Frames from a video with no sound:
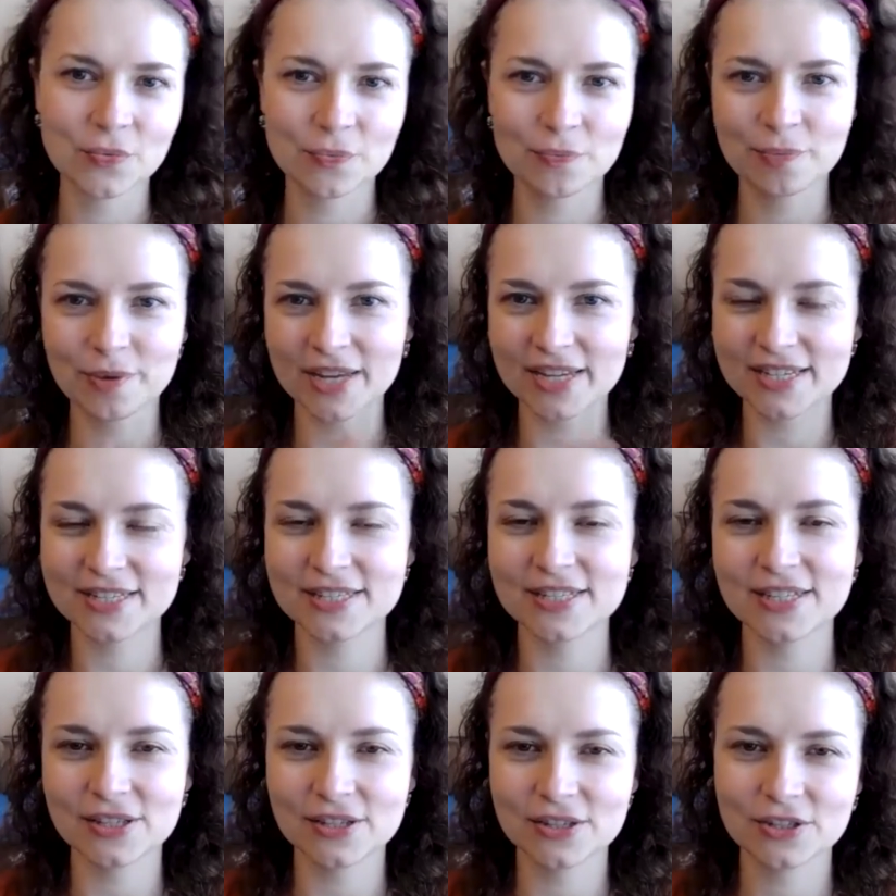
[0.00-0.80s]

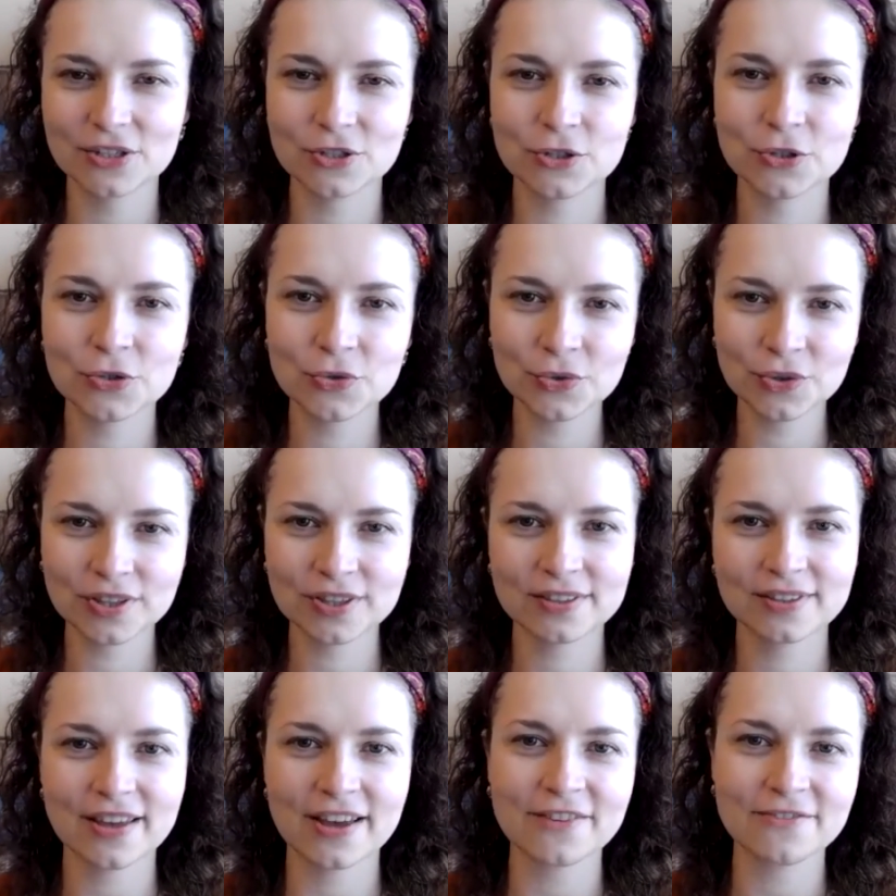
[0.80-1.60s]
based in truth,
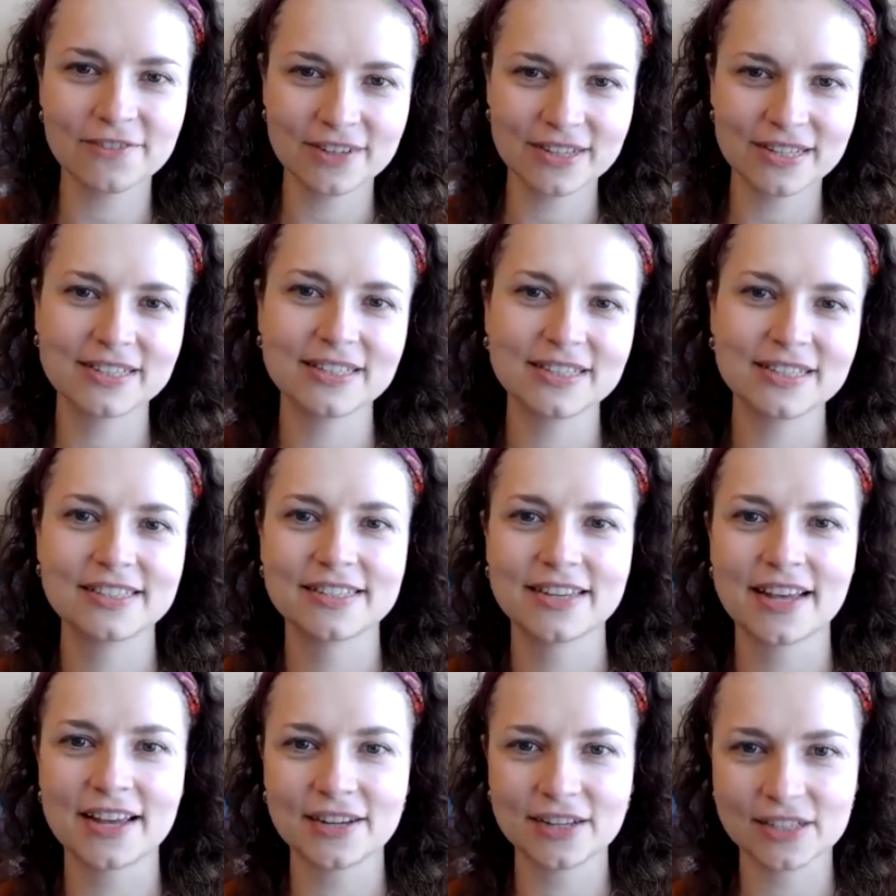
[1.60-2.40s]
evidence,
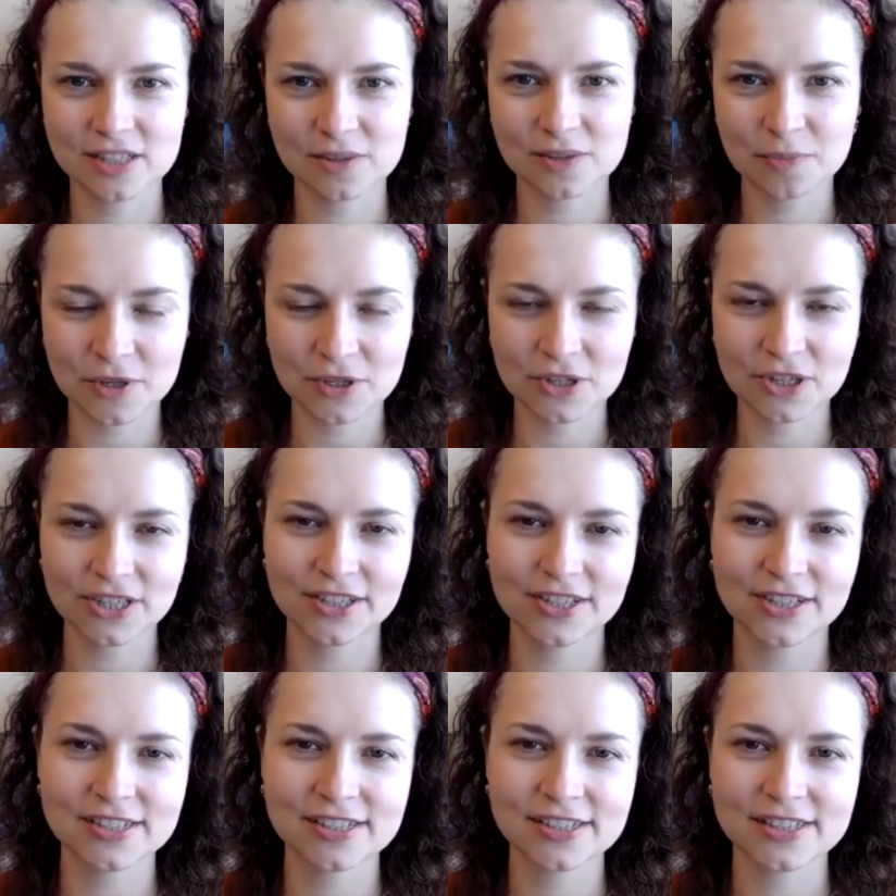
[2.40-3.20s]
and
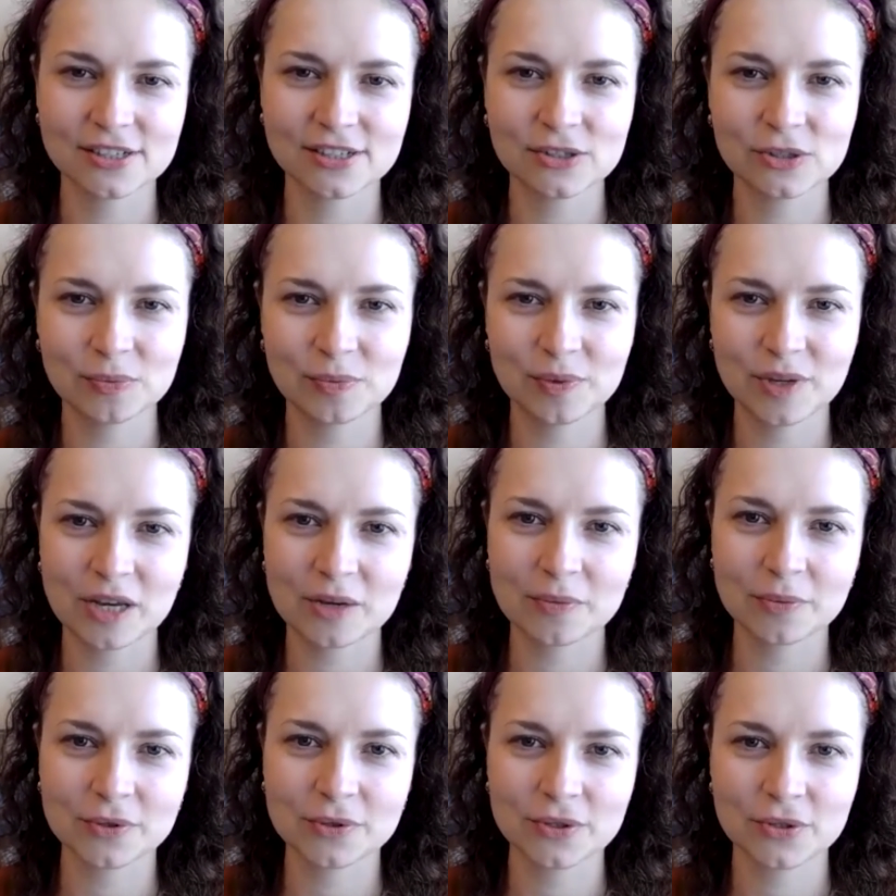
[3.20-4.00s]
experience, and to be
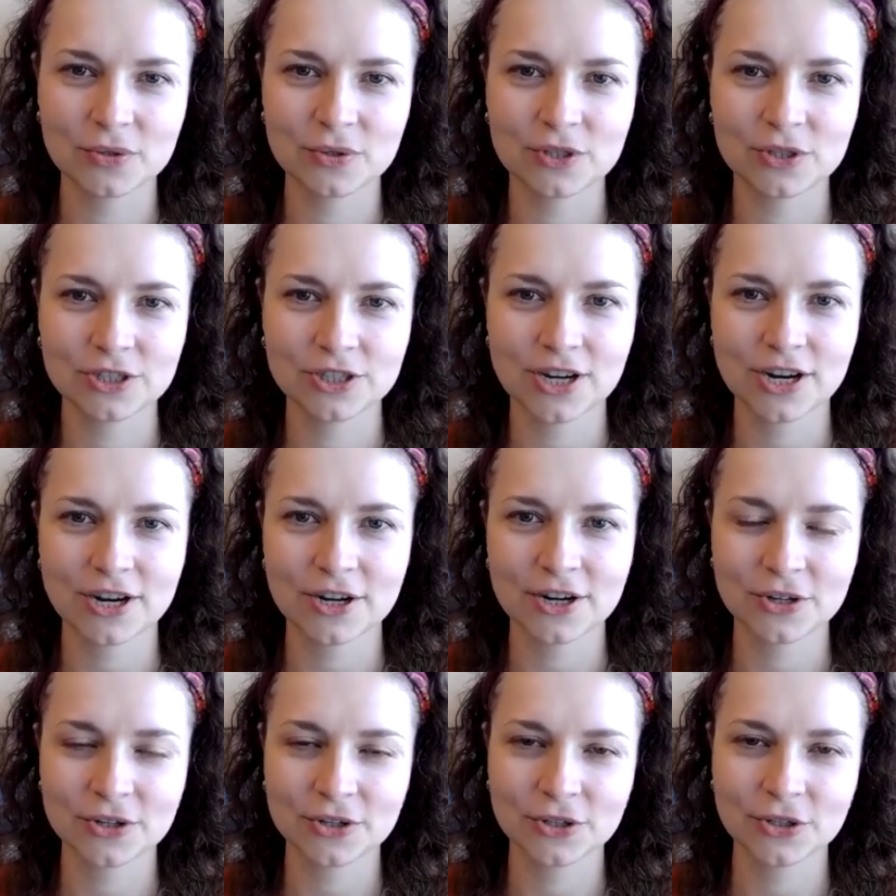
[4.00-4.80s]
able to
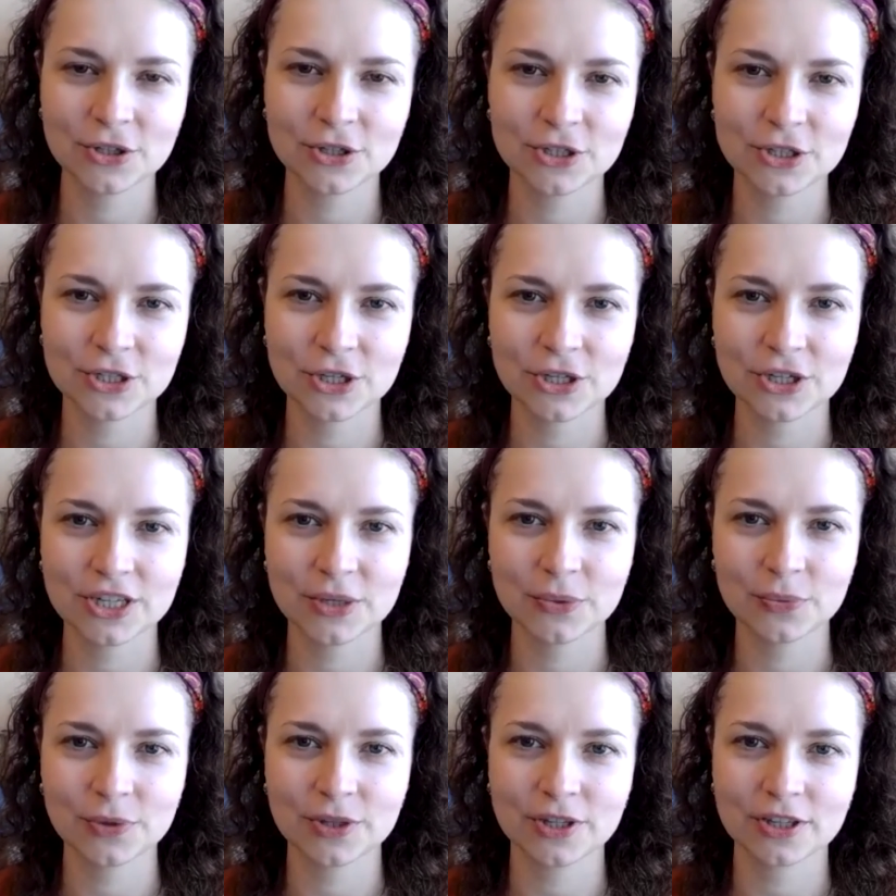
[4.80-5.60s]
share your
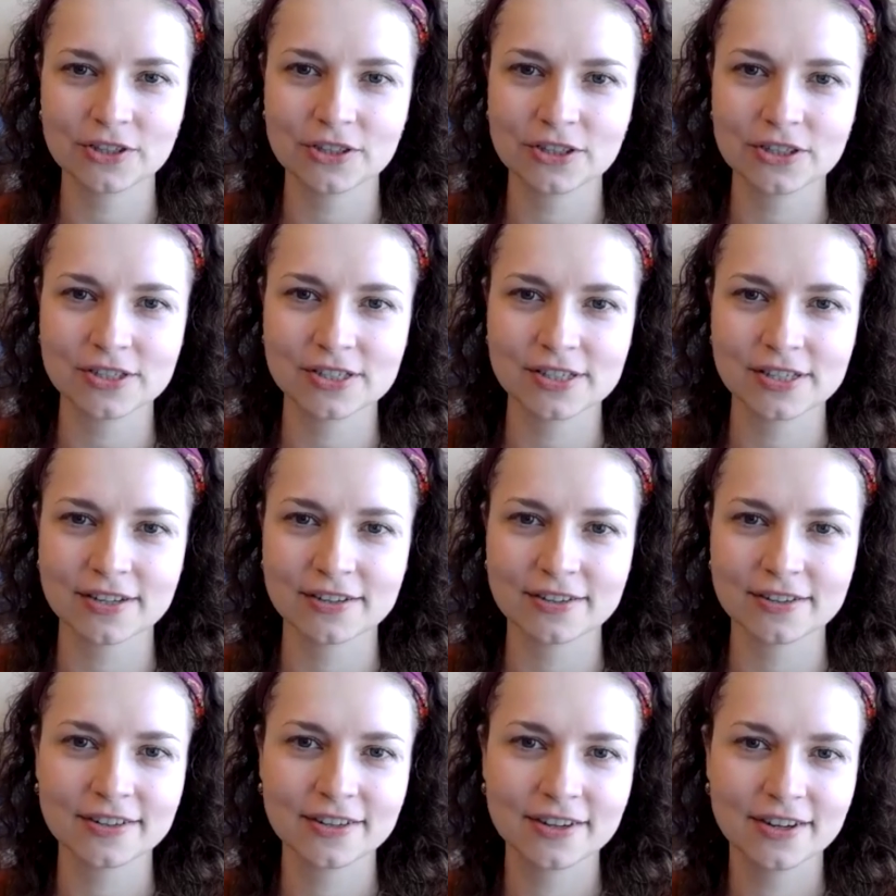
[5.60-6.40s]
journey with others
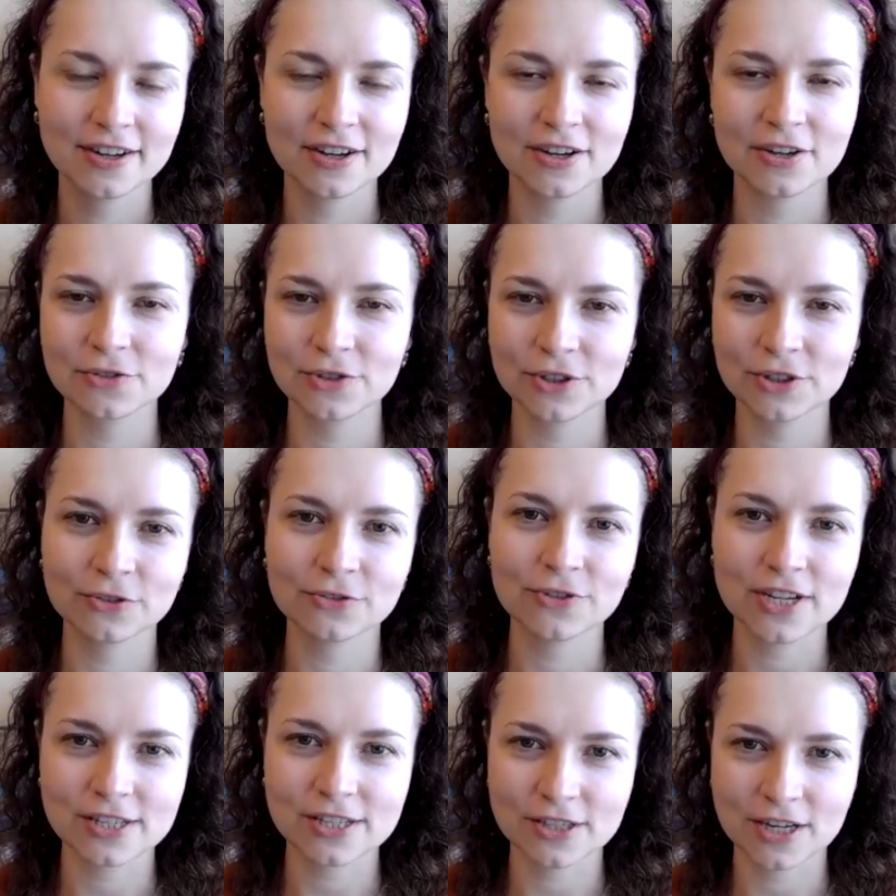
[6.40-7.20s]
and really
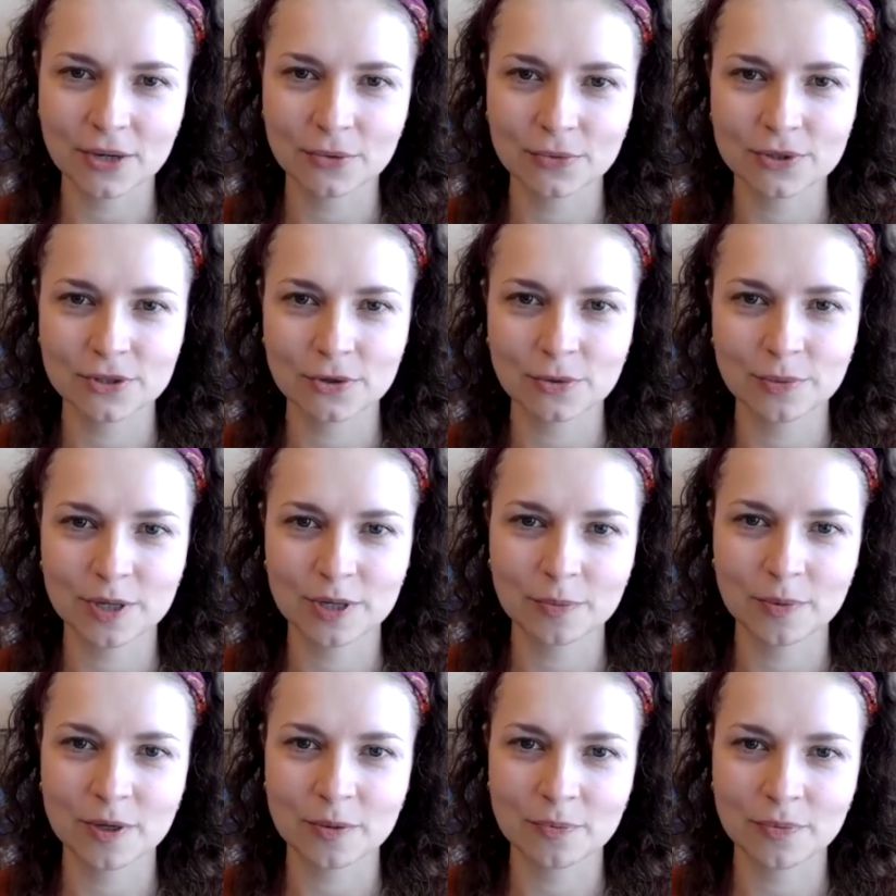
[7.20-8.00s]
resonate with so
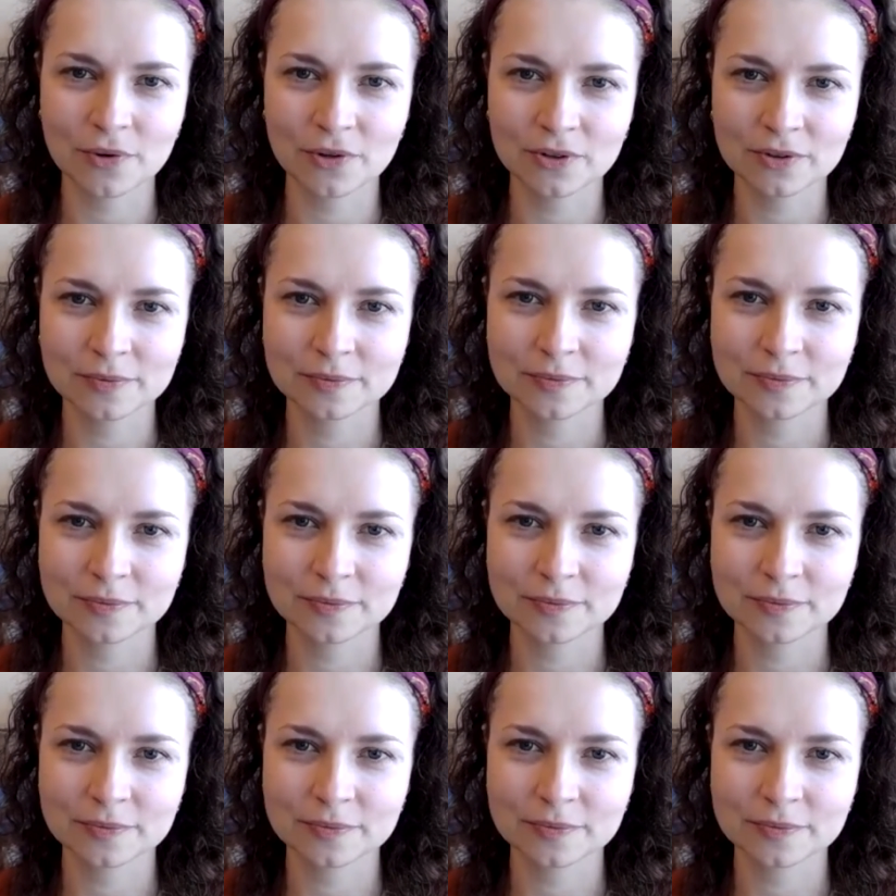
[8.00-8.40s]
many people.